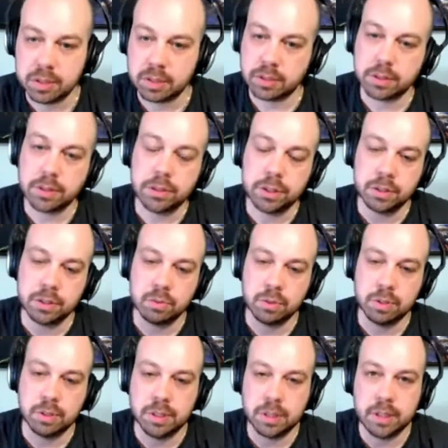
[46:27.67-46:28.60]
But the
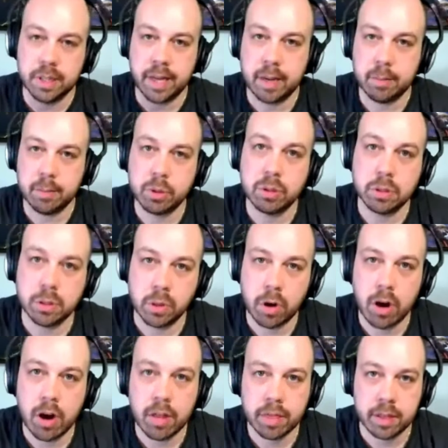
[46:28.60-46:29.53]
solution is an app
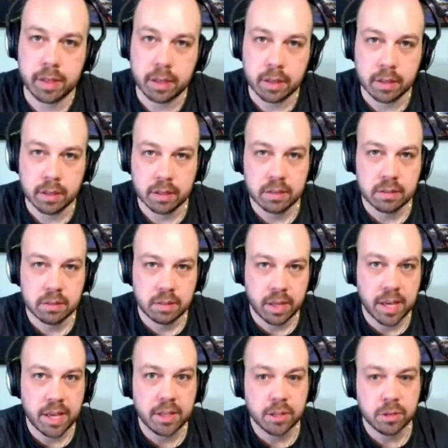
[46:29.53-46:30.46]
called Authy,
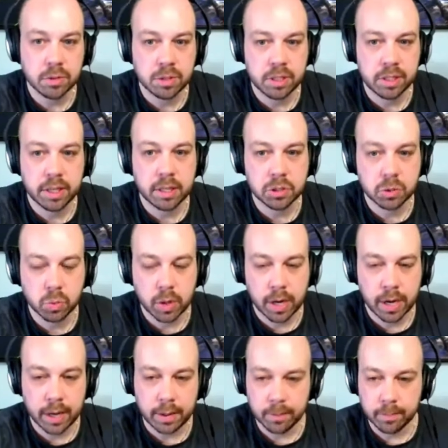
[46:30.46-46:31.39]
A U T
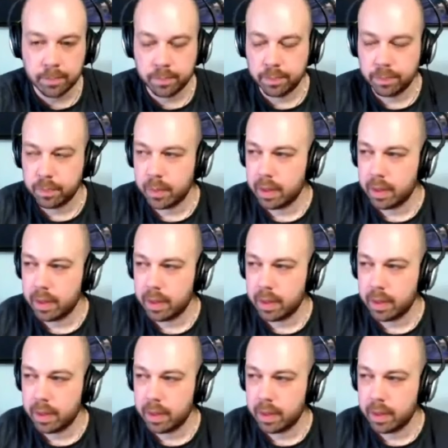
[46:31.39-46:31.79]
H Y,